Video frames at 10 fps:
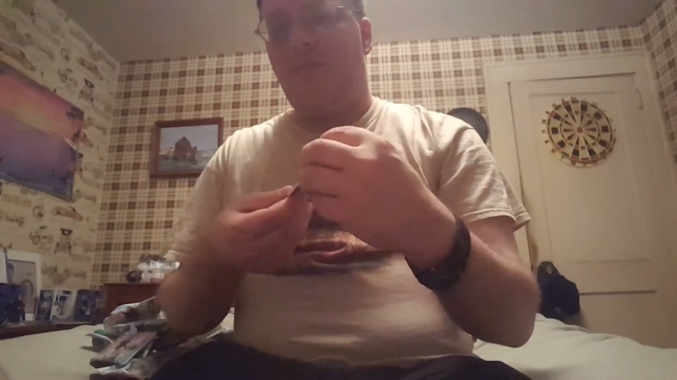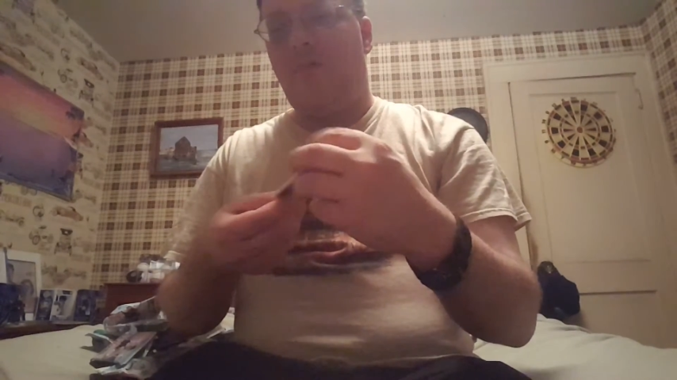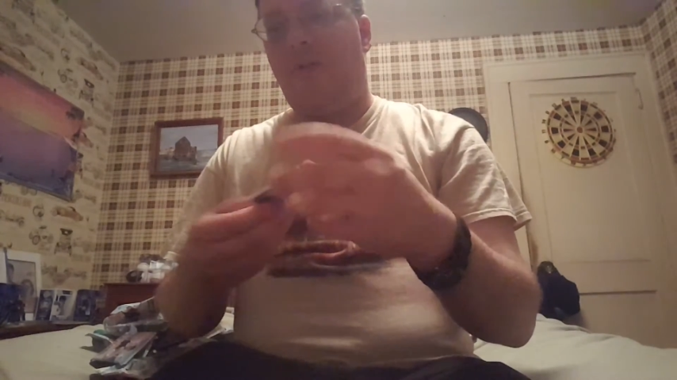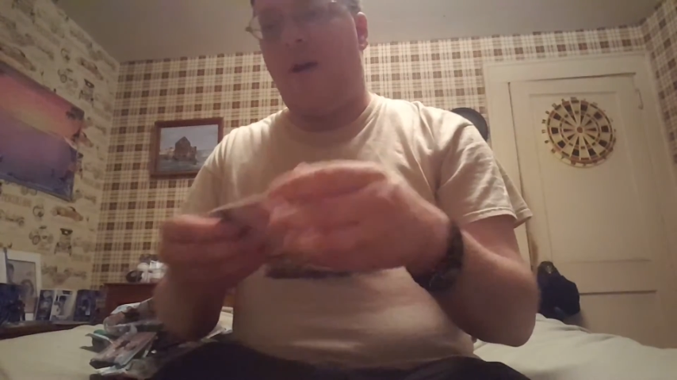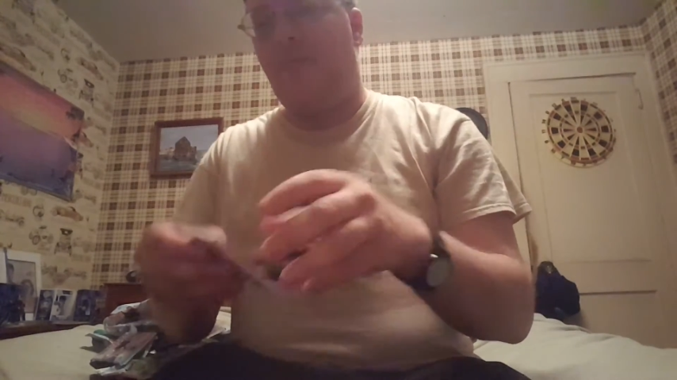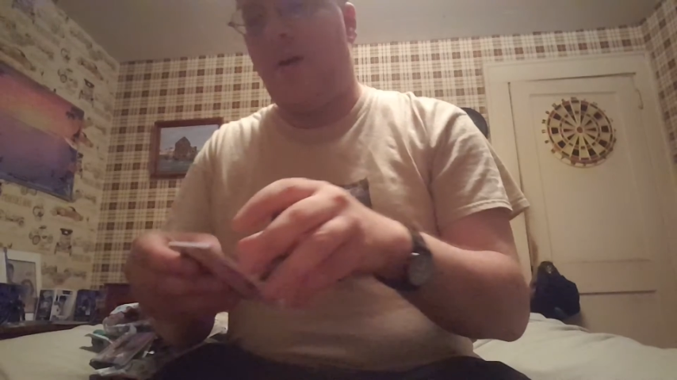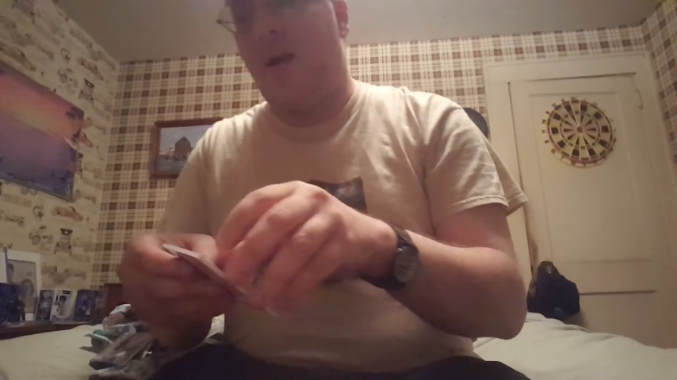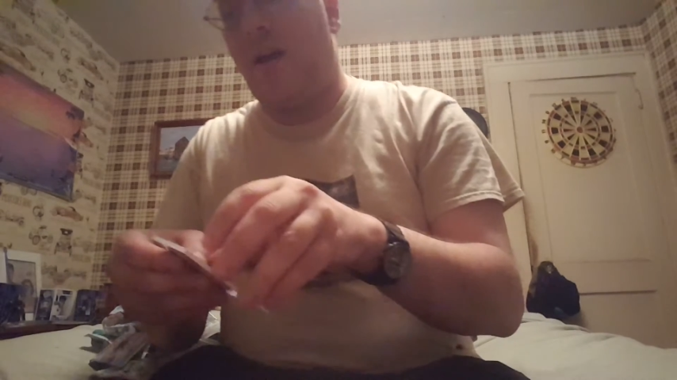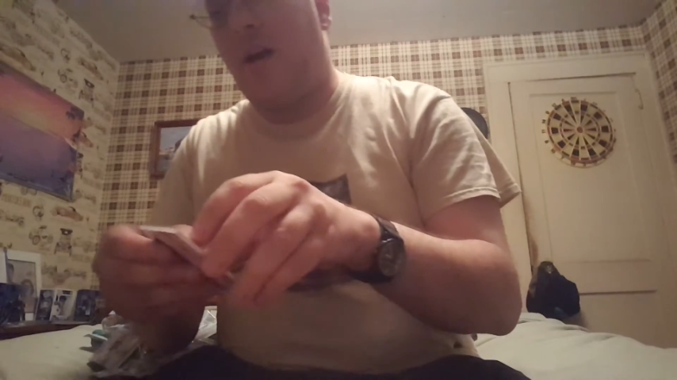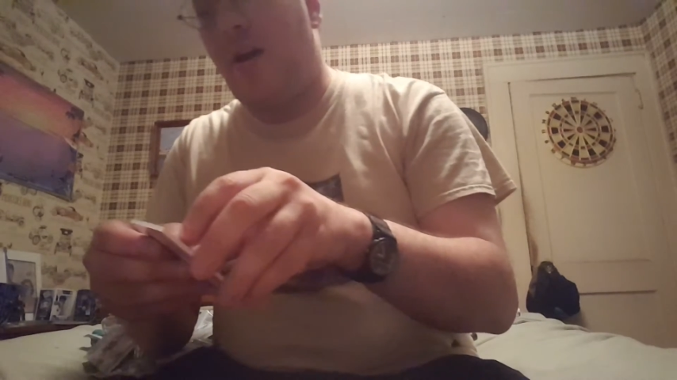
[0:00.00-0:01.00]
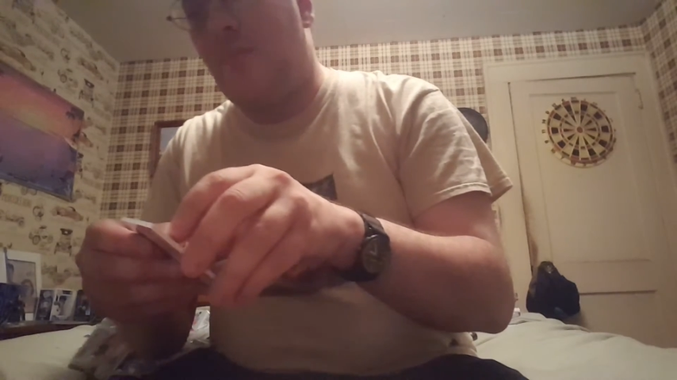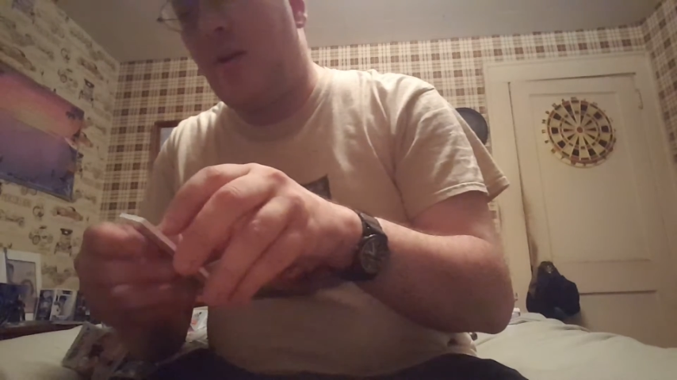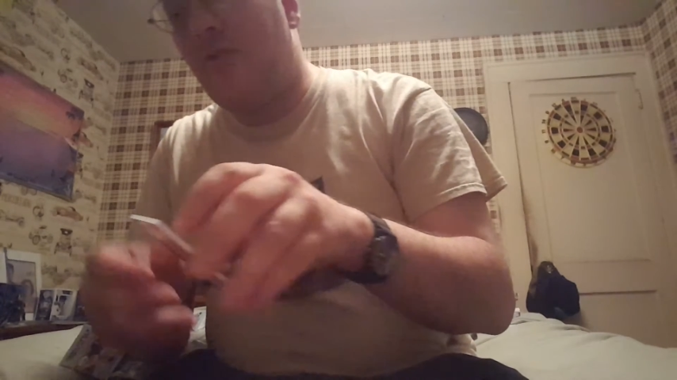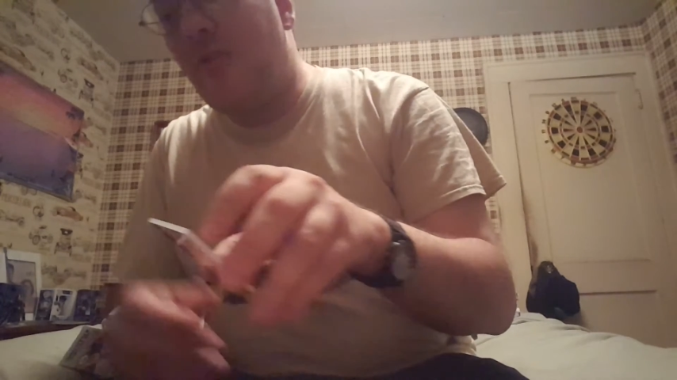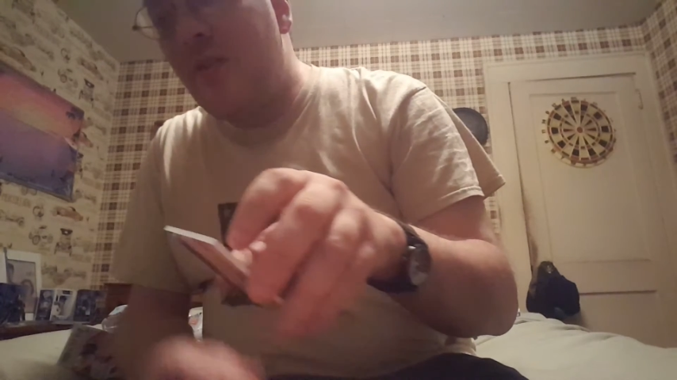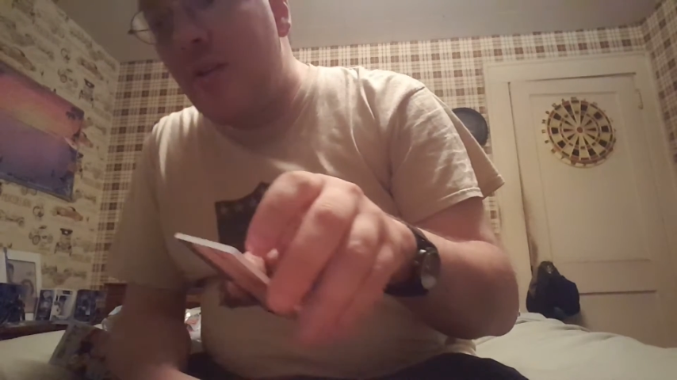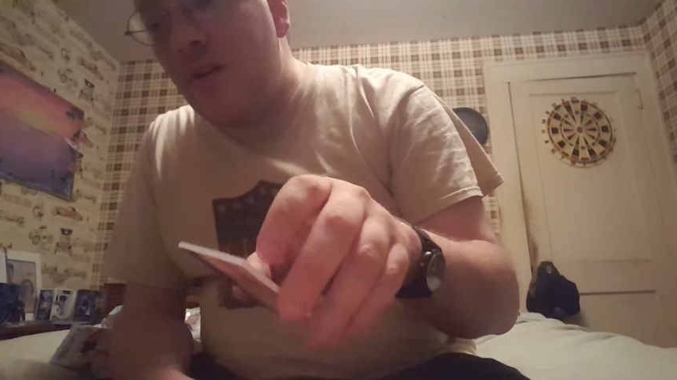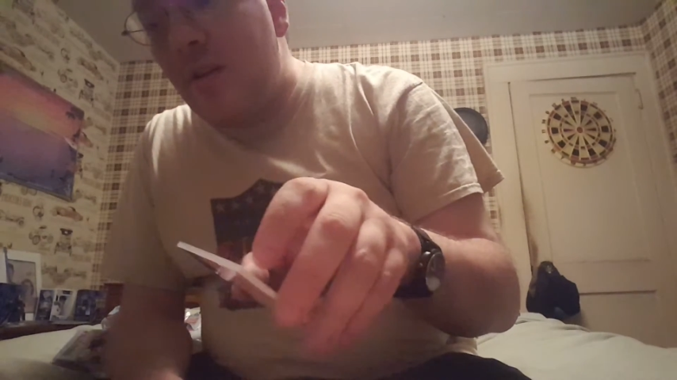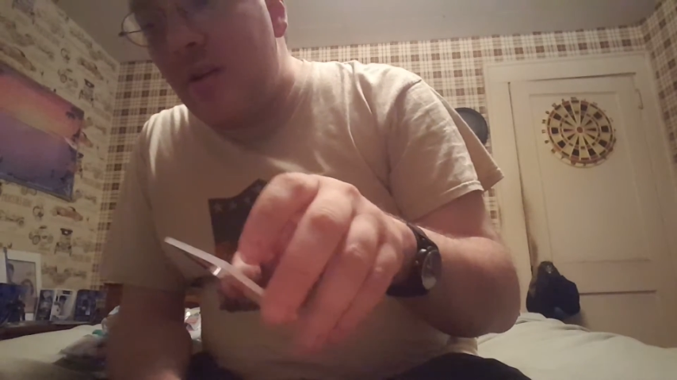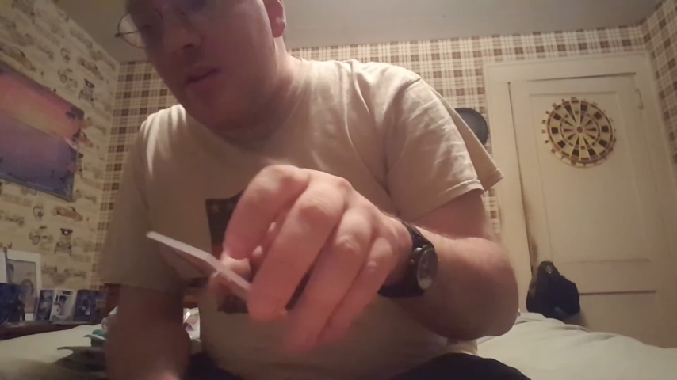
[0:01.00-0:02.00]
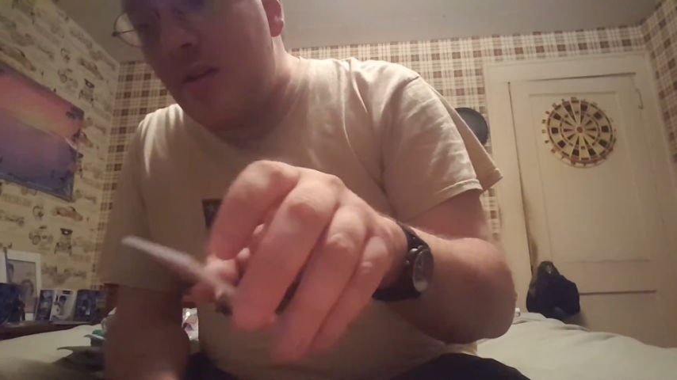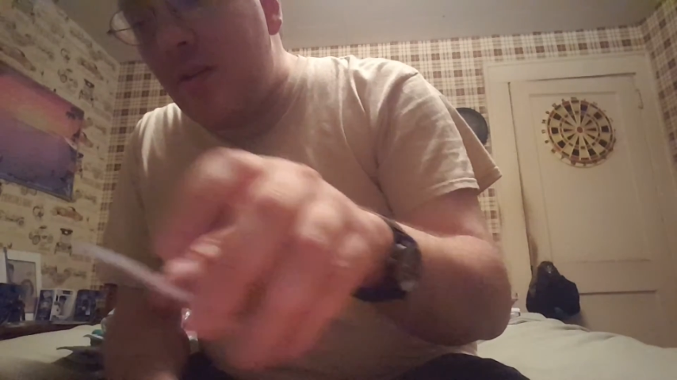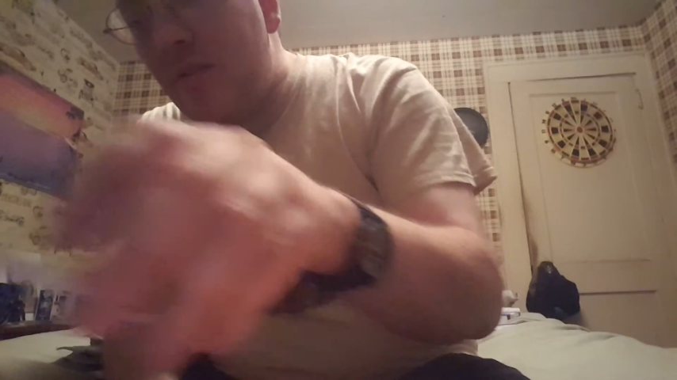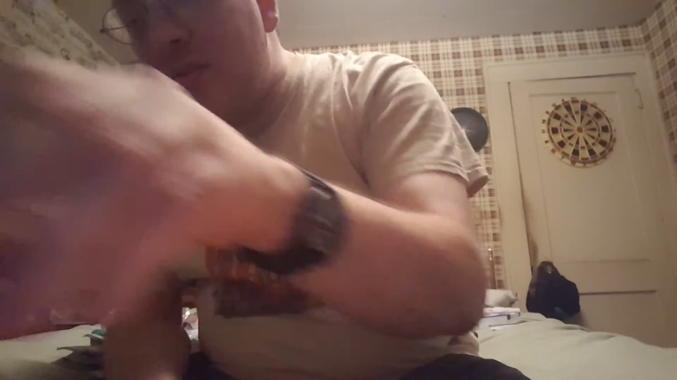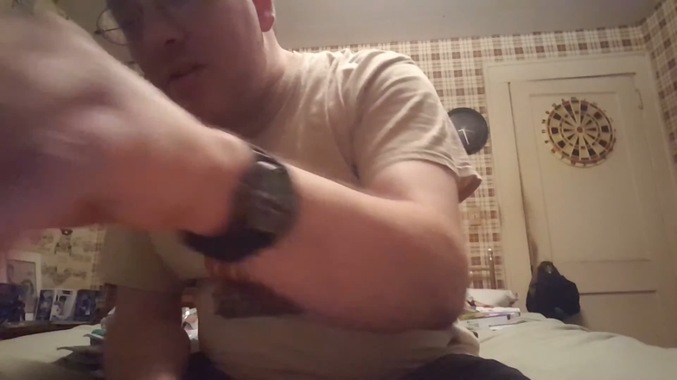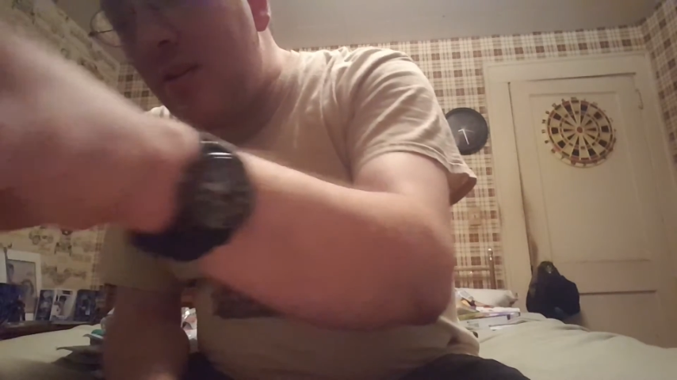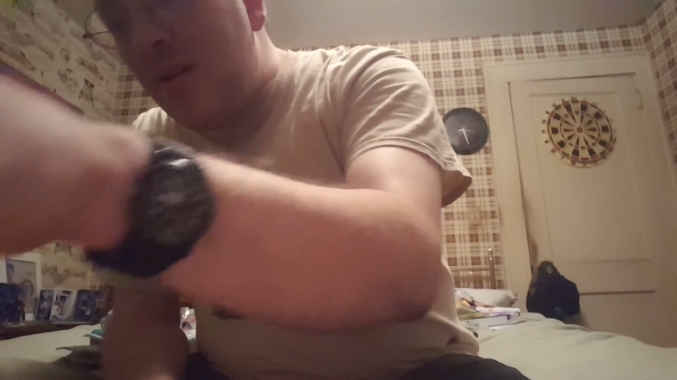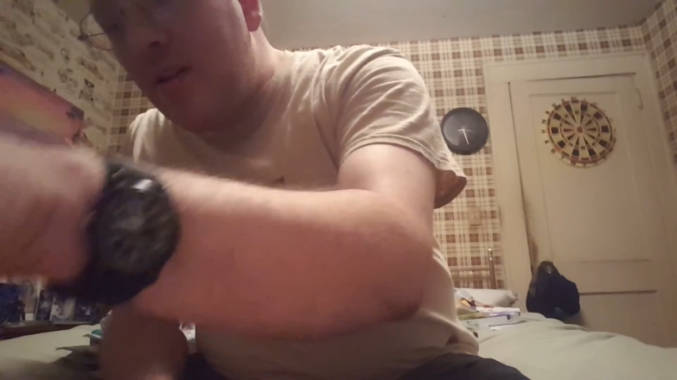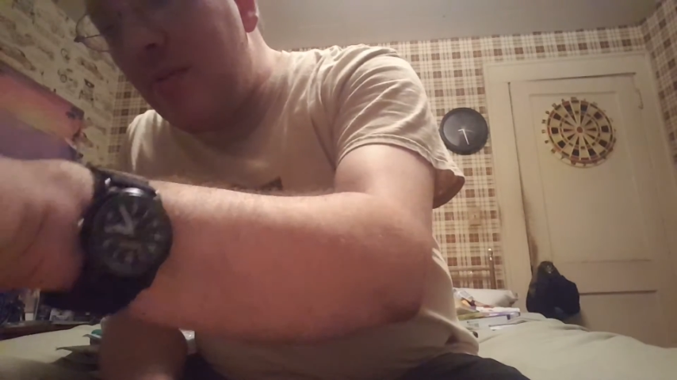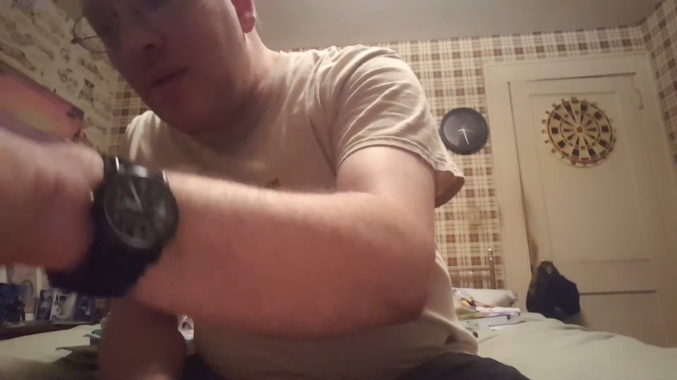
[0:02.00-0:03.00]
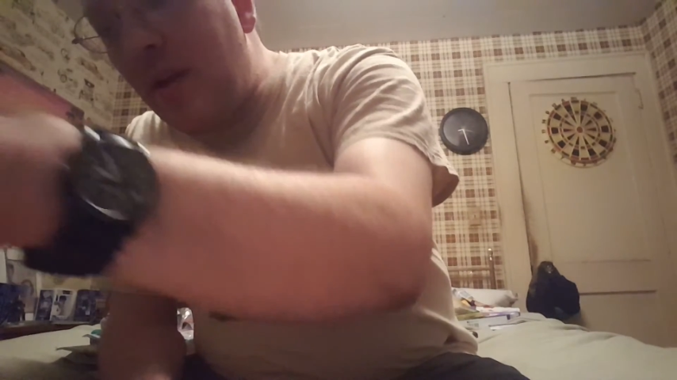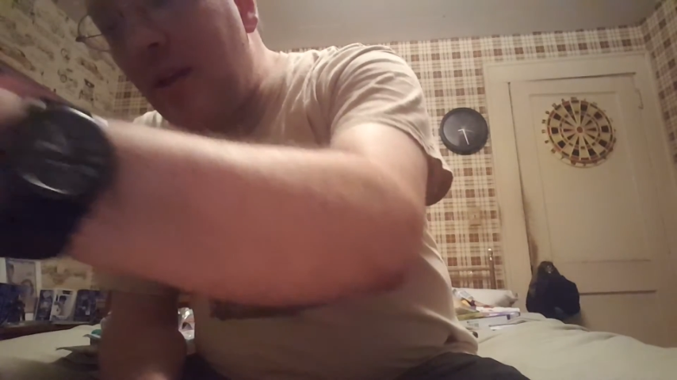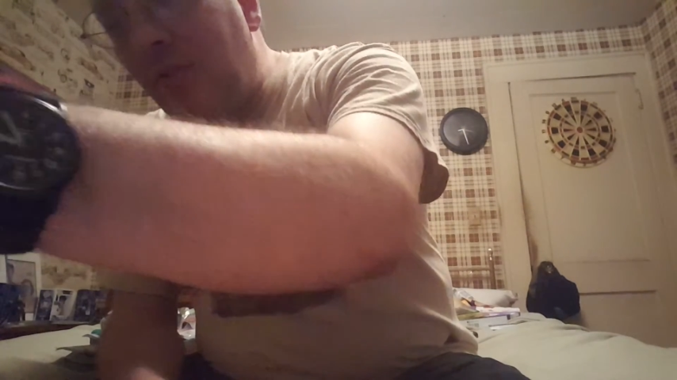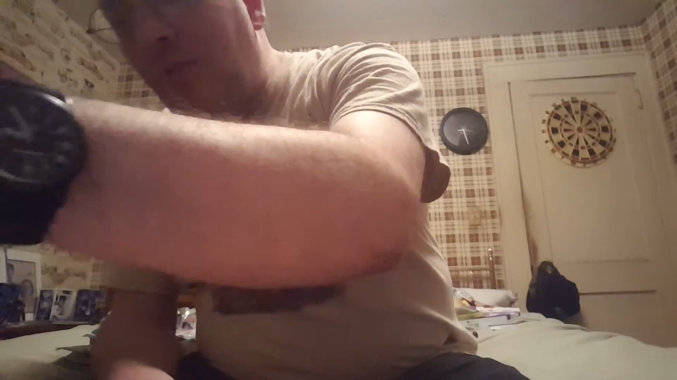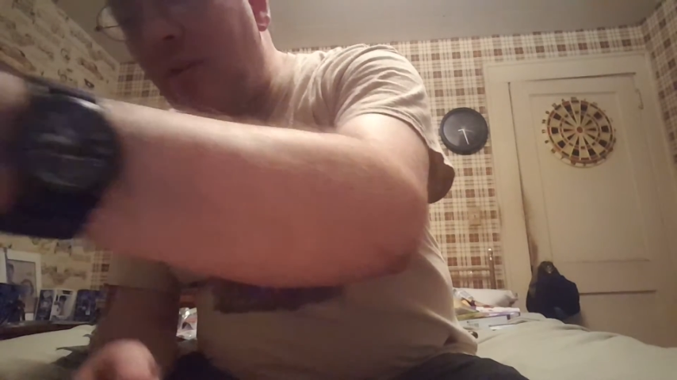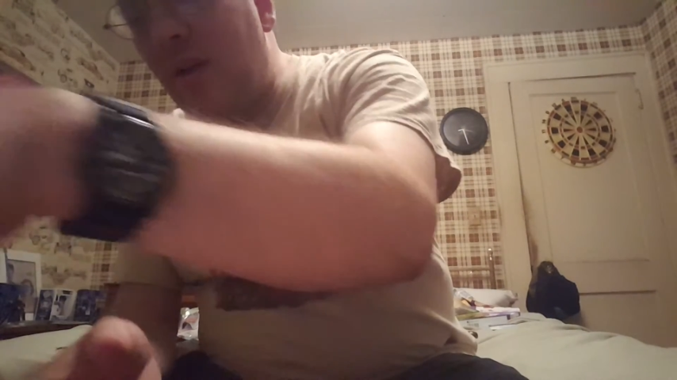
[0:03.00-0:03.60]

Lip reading: No face is visible, so there are no lips to read.